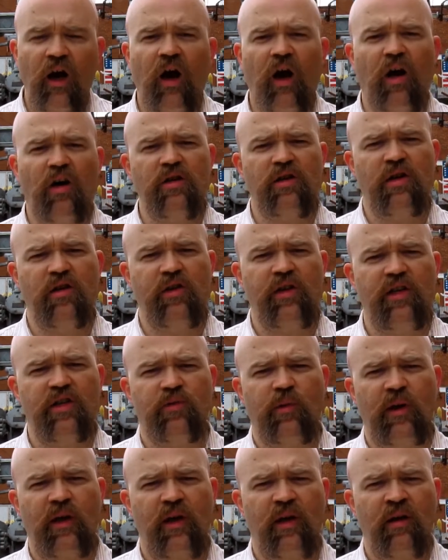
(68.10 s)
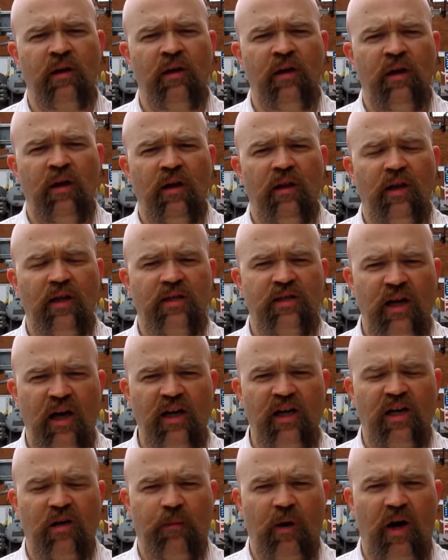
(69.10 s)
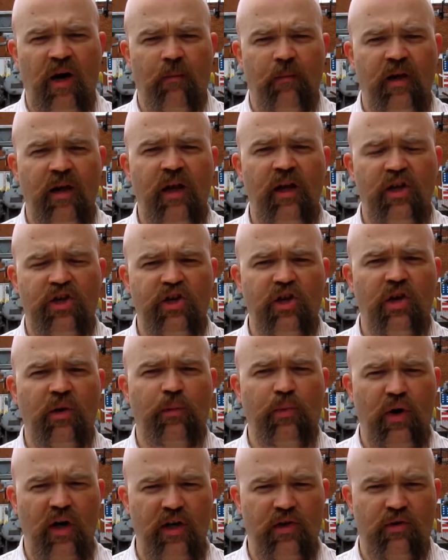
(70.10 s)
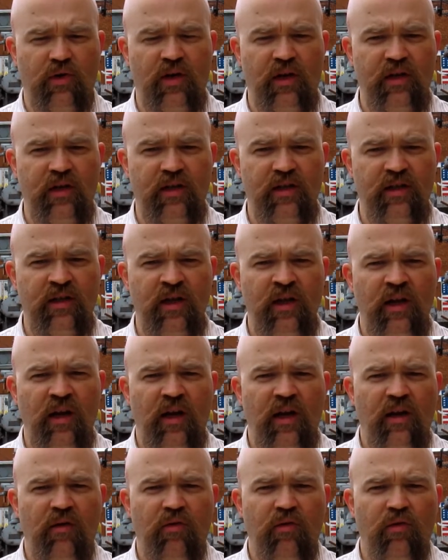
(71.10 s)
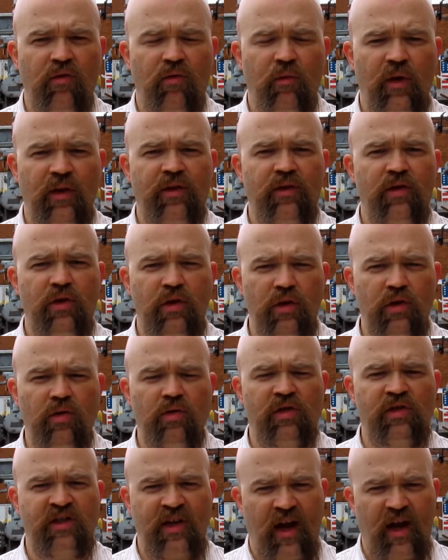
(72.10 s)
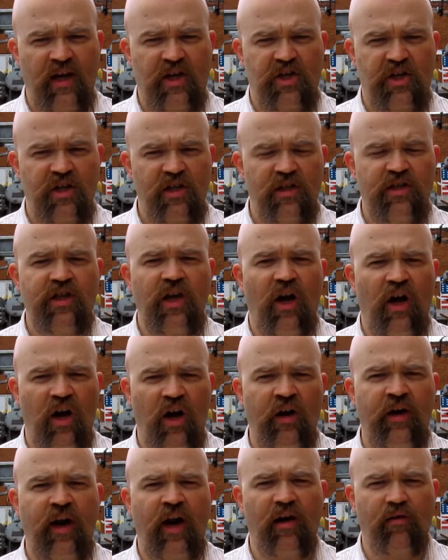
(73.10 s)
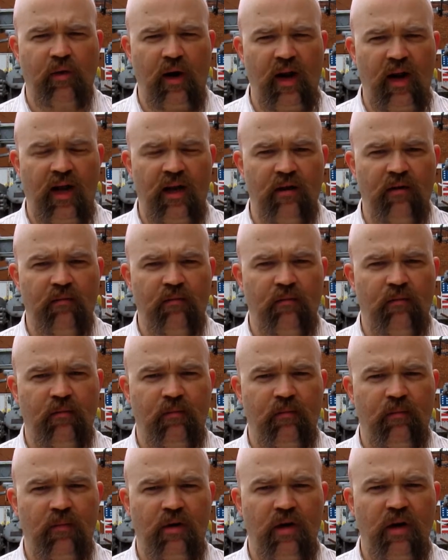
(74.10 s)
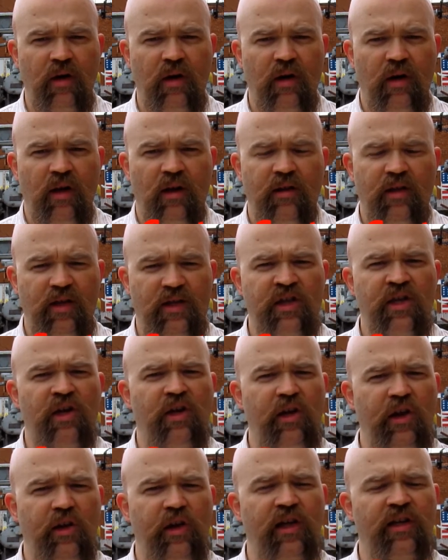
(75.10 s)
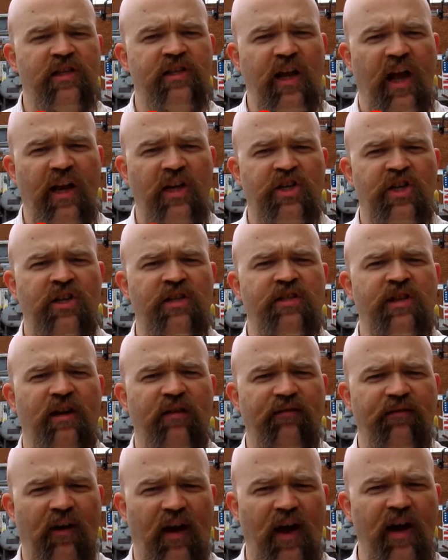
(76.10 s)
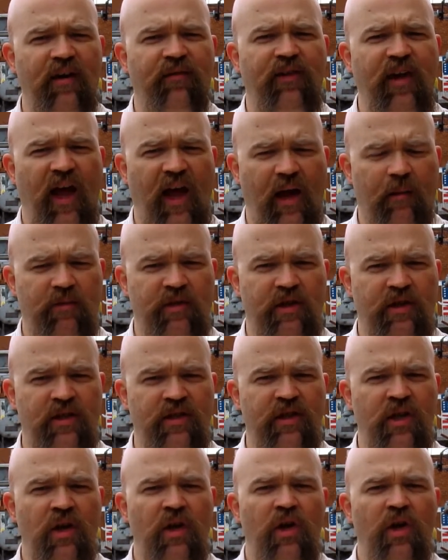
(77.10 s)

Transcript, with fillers: Also this week, the State Department issued a press release with new sanctions on Iran. This included sanctions on five captains